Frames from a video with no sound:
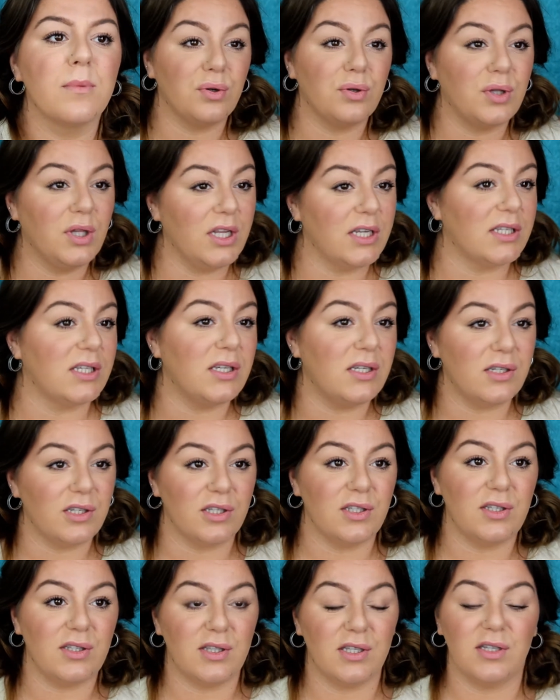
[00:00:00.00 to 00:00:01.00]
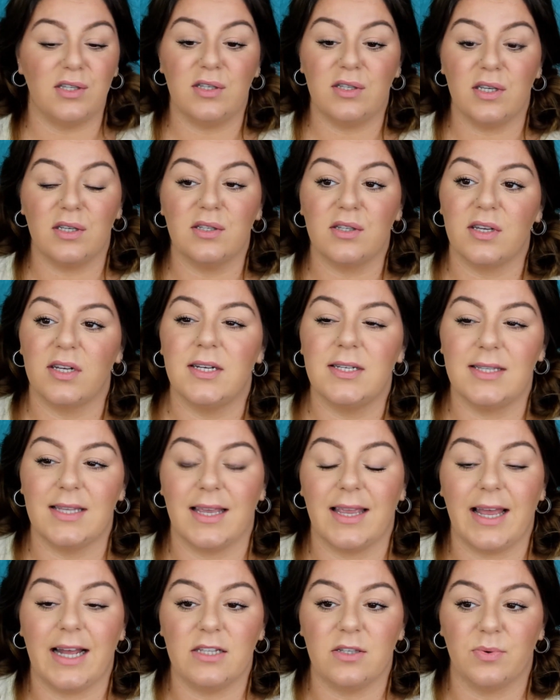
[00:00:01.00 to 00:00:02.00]
This is as good as
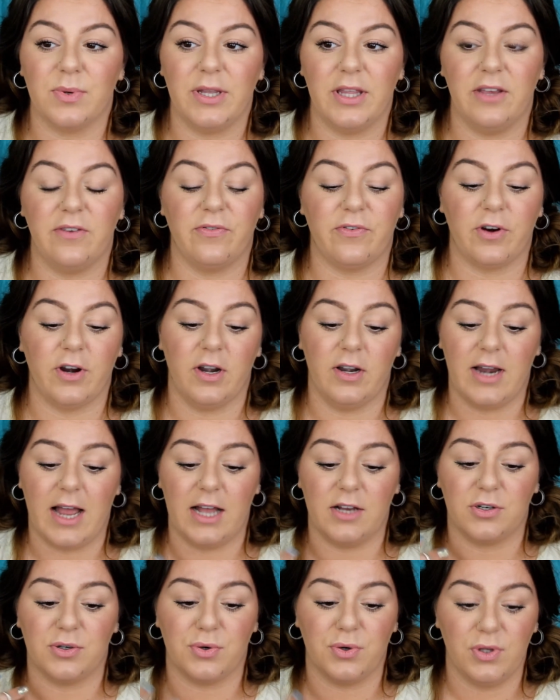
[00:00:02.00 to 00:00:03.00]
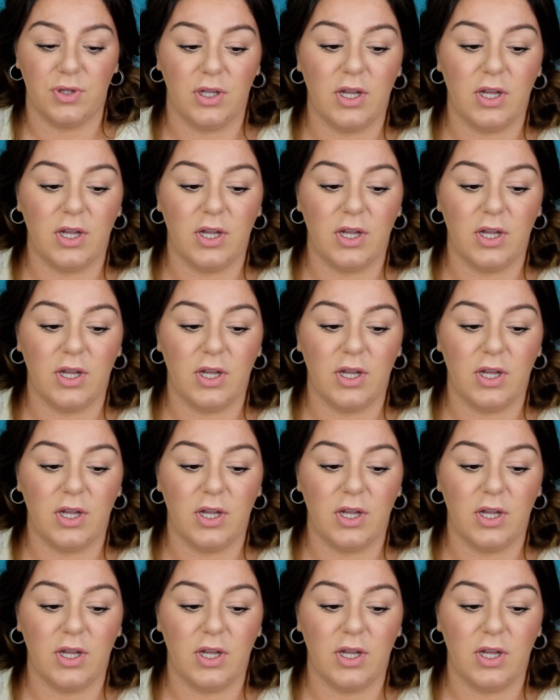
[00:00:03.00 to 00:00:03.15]
it gets really for a natural